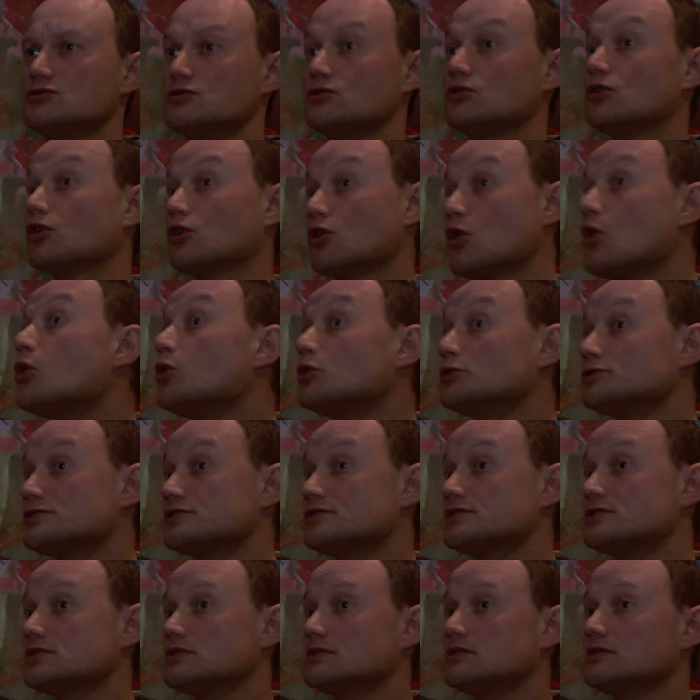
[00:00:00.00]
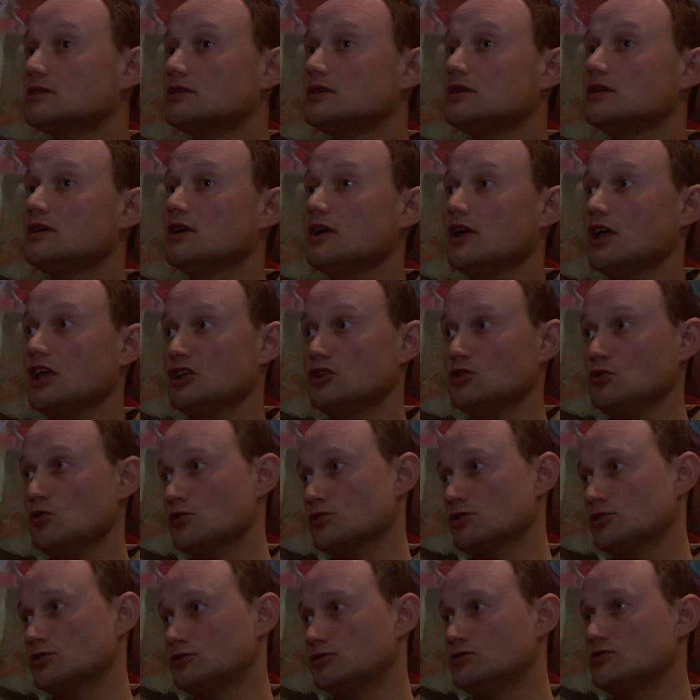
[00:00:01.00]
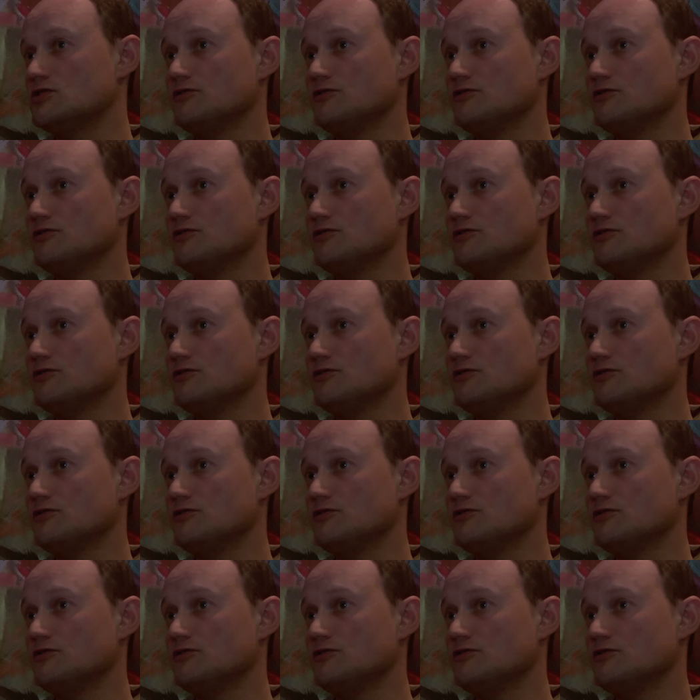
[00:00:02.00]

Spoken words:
to cross in order to